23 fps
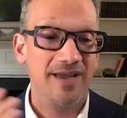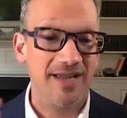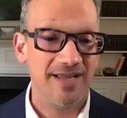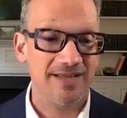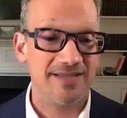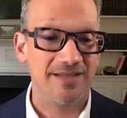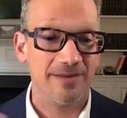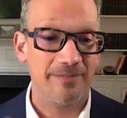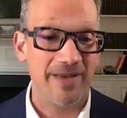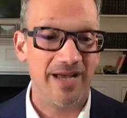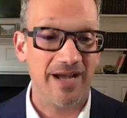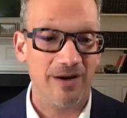
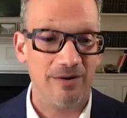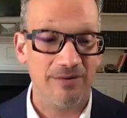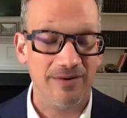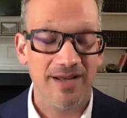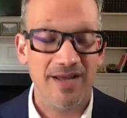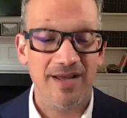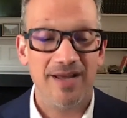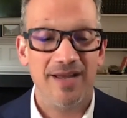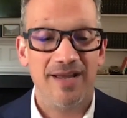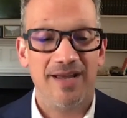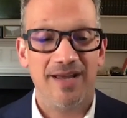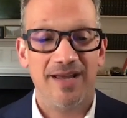It's
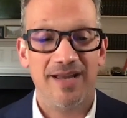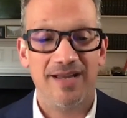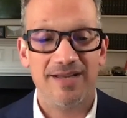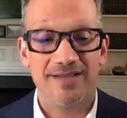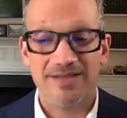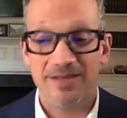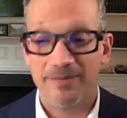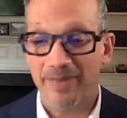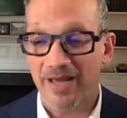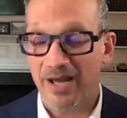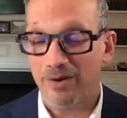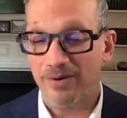about
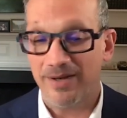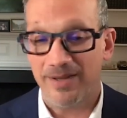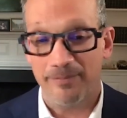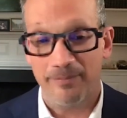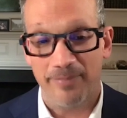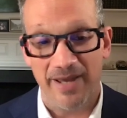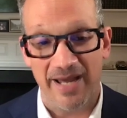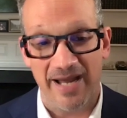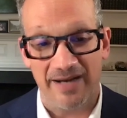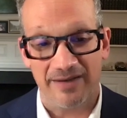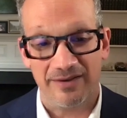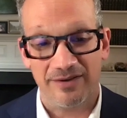
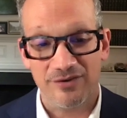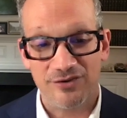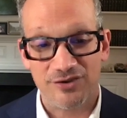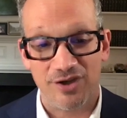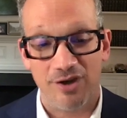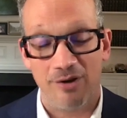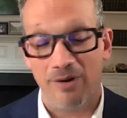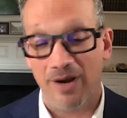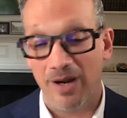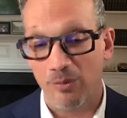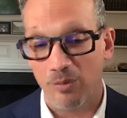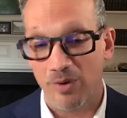impact.
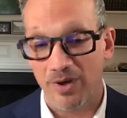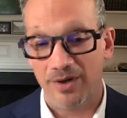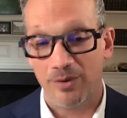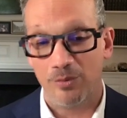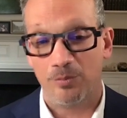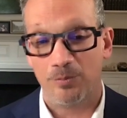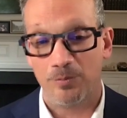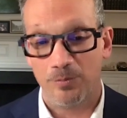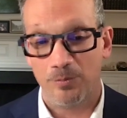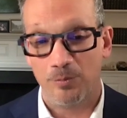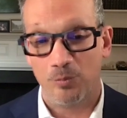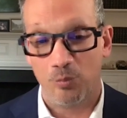So I want
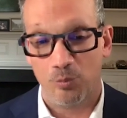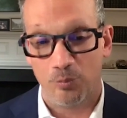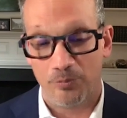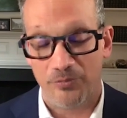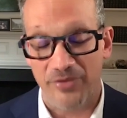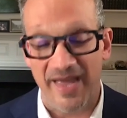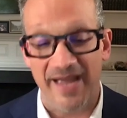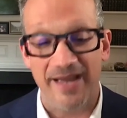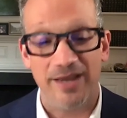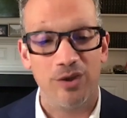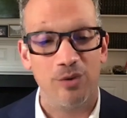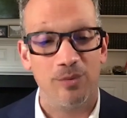to
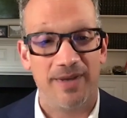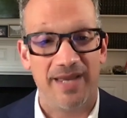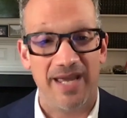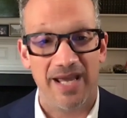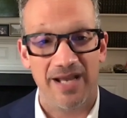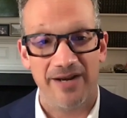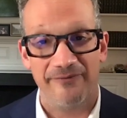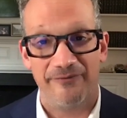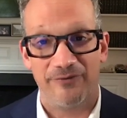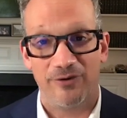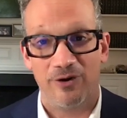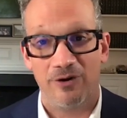thank you
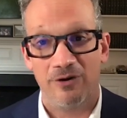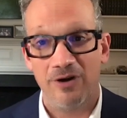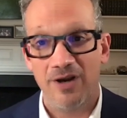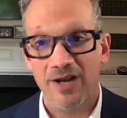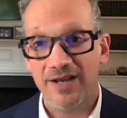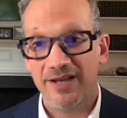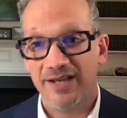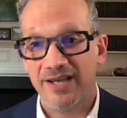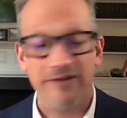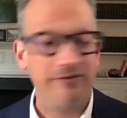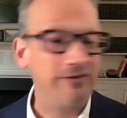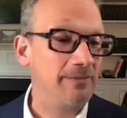again
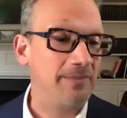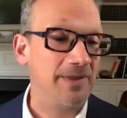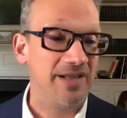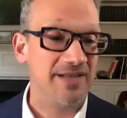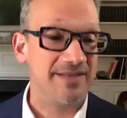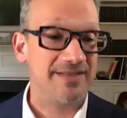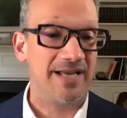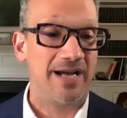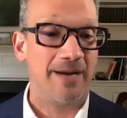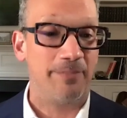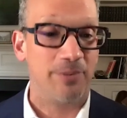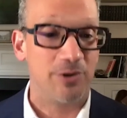for giving me
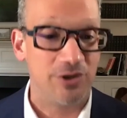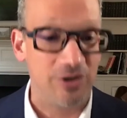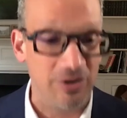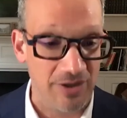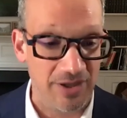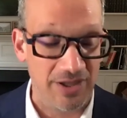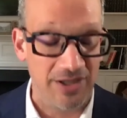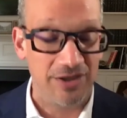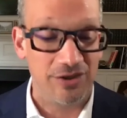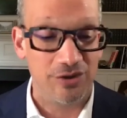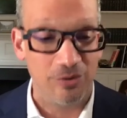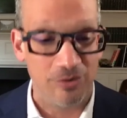this
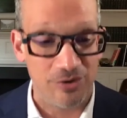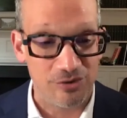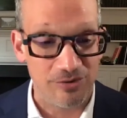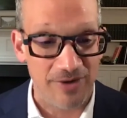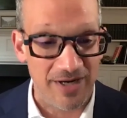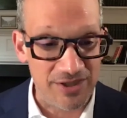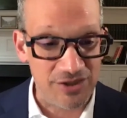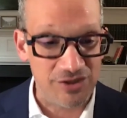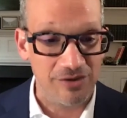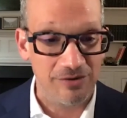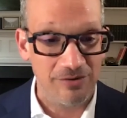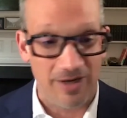opportunity to
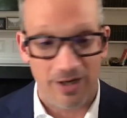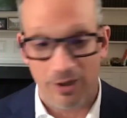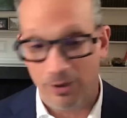address you.